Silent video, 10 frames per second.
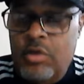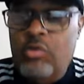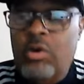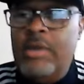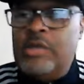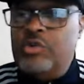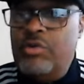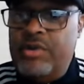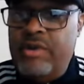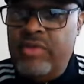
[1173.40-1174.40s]
You want to make
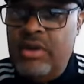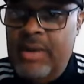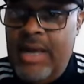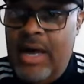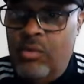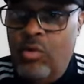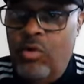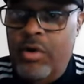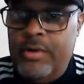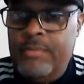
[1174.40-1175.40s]
sure you're giving them a lot of
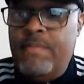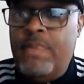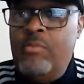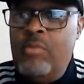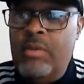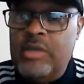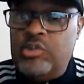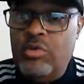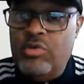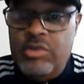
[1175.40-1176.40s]
water. You want to
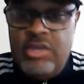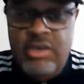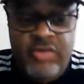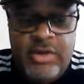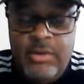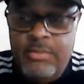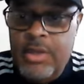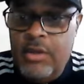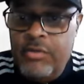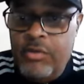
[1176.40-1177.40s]
make sure you're giving
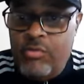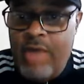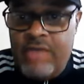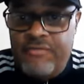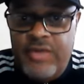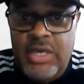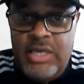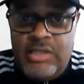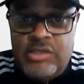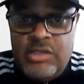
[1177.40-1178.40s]
them the right
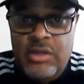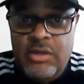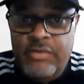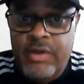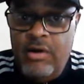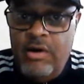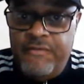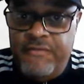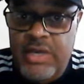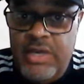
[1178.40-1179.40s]
feeds. There
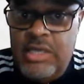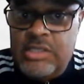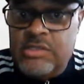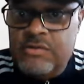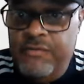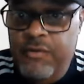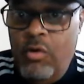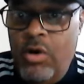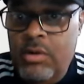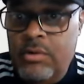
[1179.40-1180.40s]
are feeds
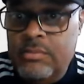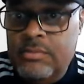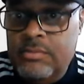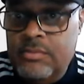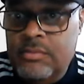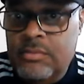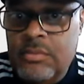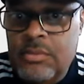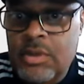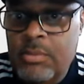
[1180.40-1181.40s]
for
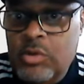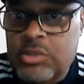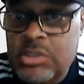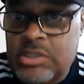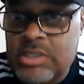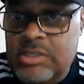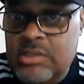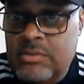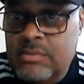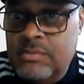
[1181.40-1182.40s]
the molting
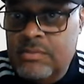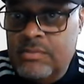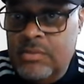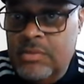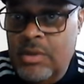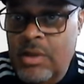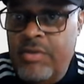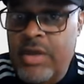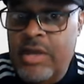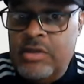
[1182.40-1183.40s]
season.
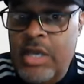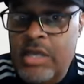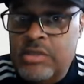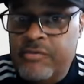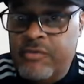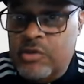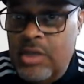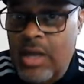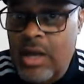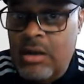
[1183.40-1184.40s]
And here's a
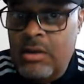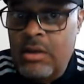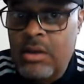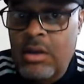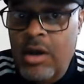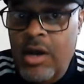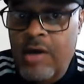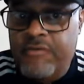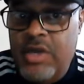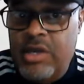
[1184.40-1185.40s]
Versalaga
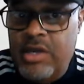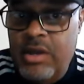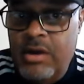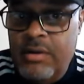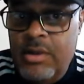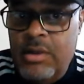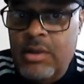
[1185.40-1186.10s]
feed here.